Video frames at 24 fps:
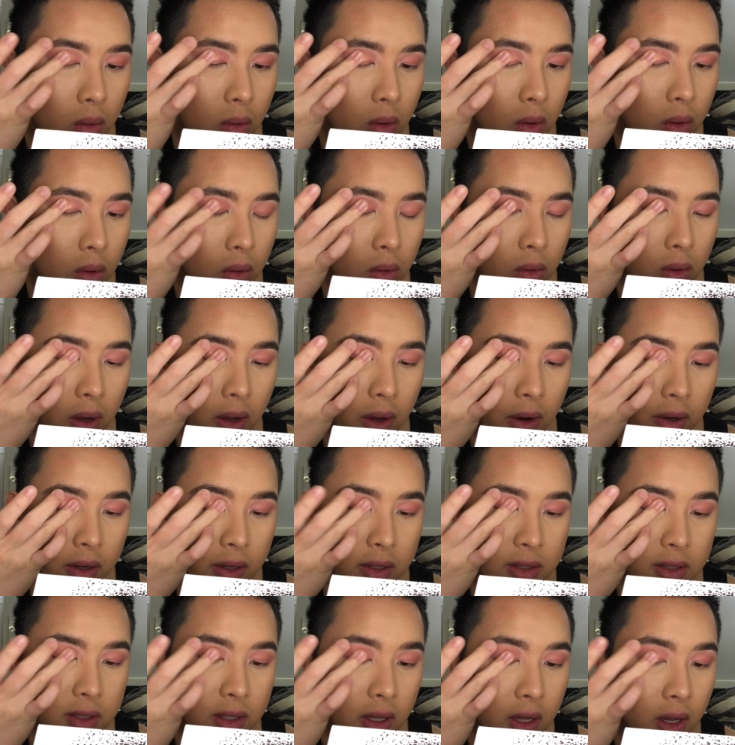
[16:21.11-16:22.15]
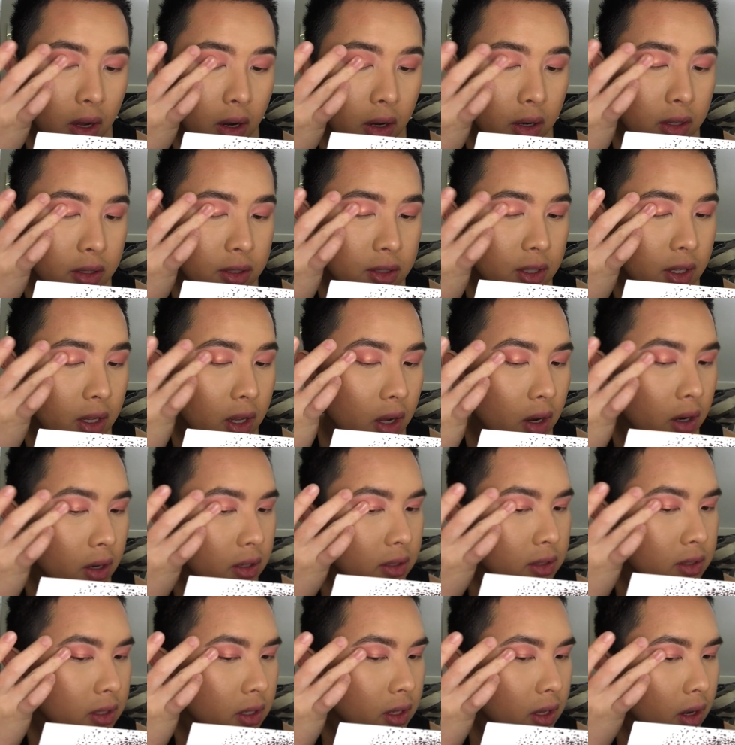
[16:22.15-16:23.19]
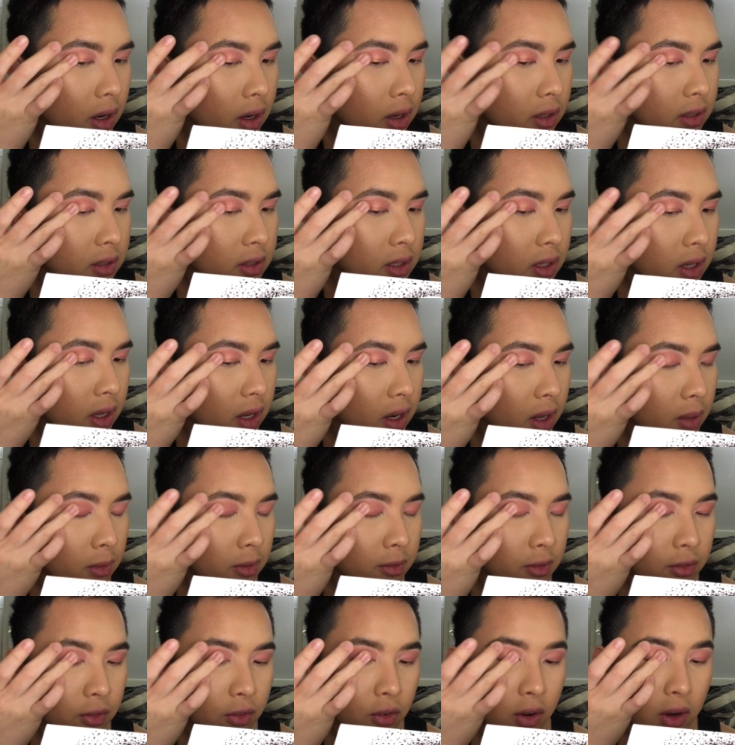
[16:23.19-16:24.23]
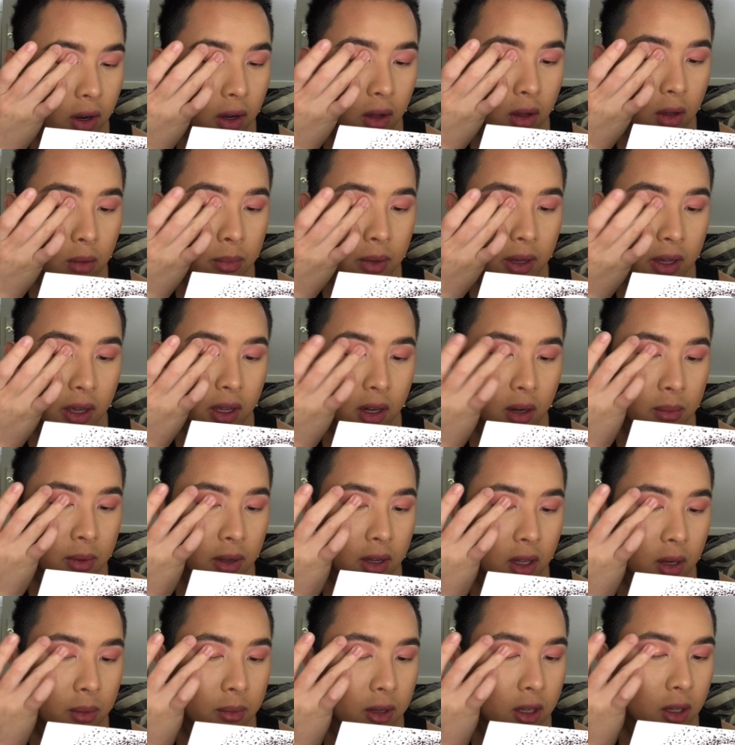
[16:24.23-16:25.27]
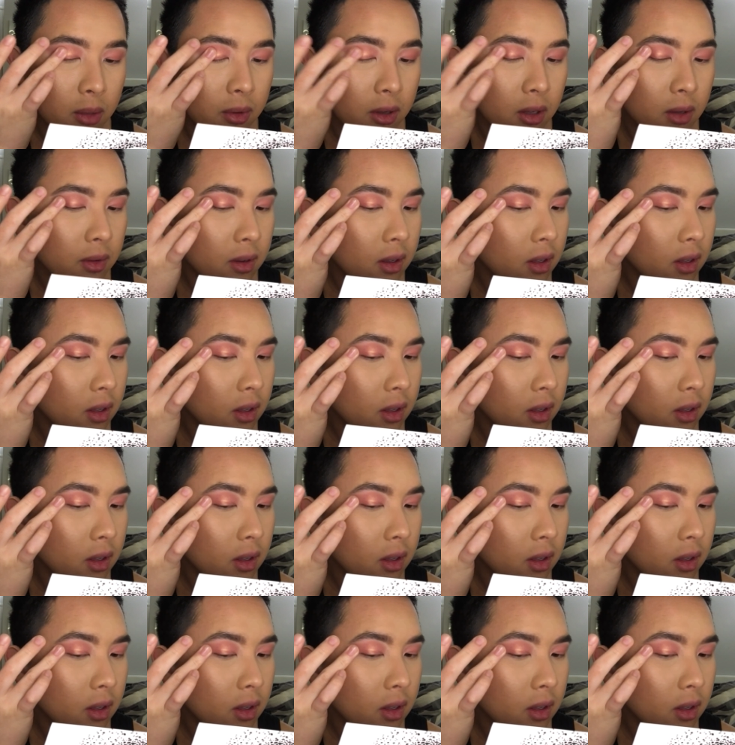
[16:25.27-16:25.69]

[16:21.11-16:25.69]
oh, I already see it, I already see it, I already see it, I already see it, and I'm looking for it. Oh my god, oh my god, oh my god, oh my